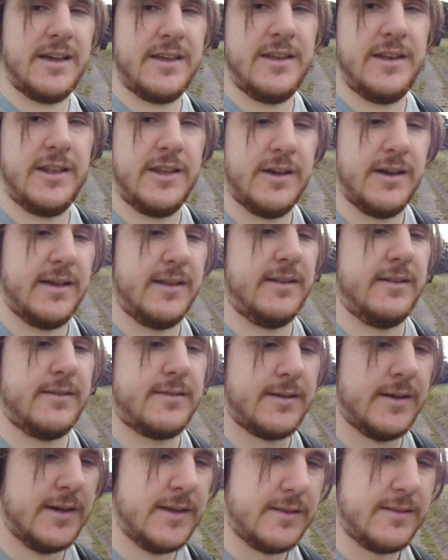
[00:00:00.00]
how you do it, and
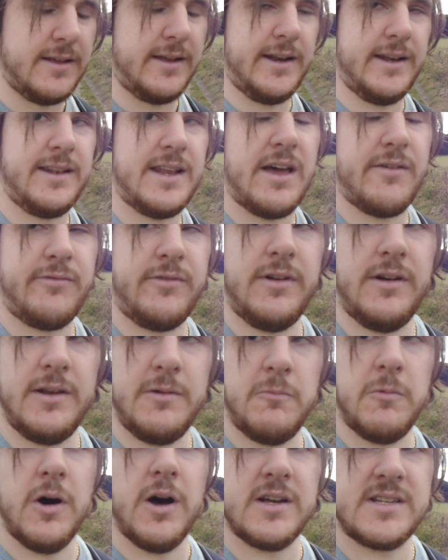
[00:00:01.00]
that it definitely
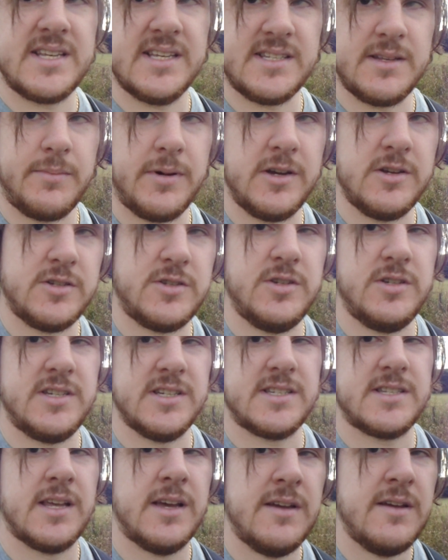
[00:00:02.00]
works, as opposed to
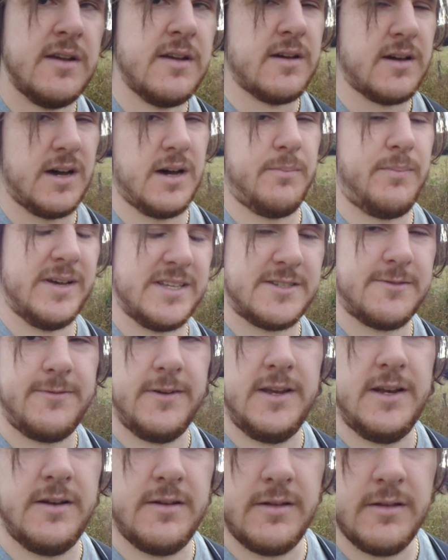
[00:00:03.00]
just a
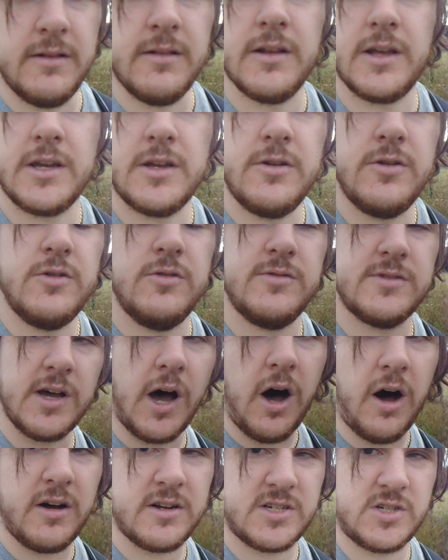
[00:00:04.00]
BuzzFeed like news
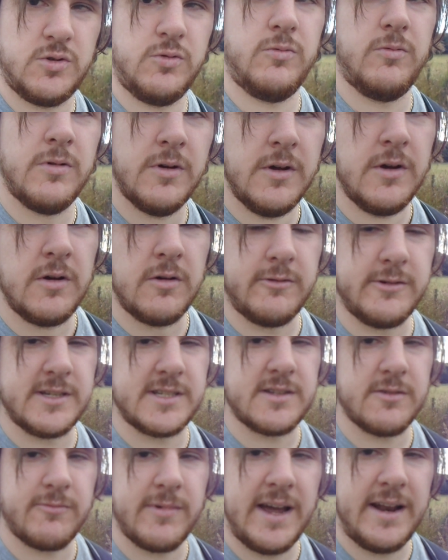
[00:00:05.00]
article or
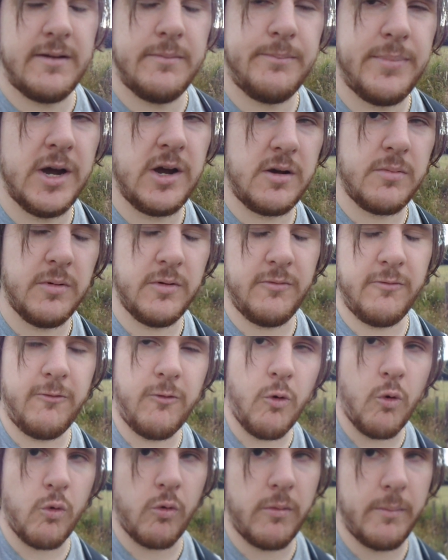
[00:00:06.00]
just a random Pokemon
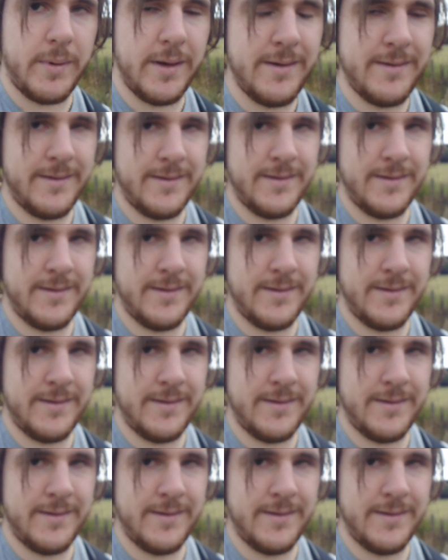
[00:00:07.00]
forum.